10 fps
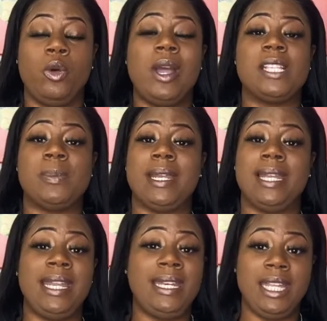been
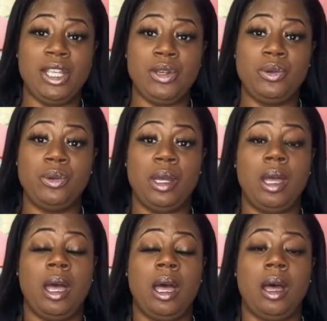lending you,
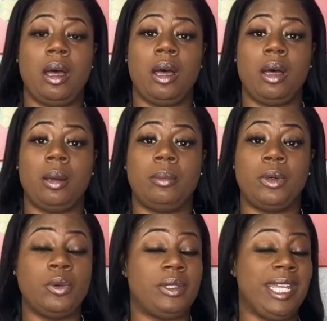
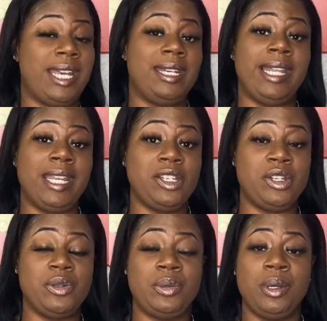who didn't lend
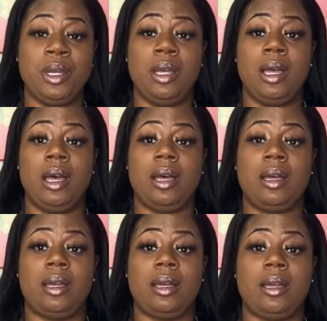you,
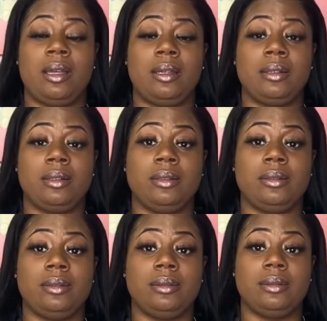uh,
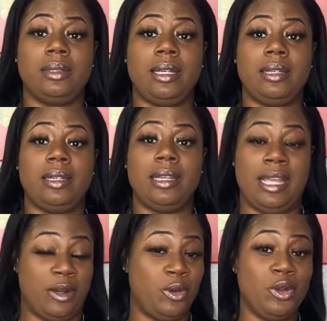
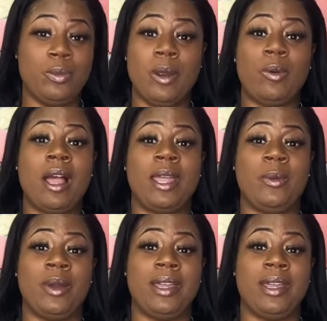and who you've been rocking with,